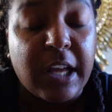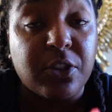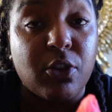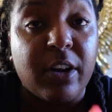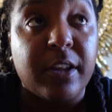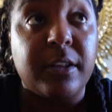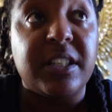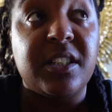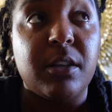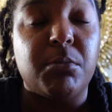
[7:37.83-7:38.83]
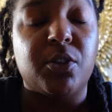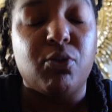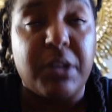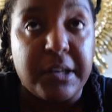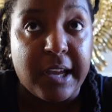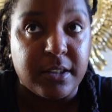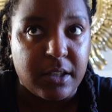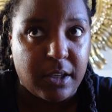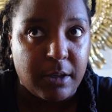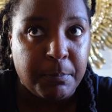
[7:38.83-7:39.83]
I started December
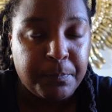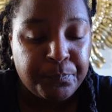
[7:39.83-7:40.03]
2019.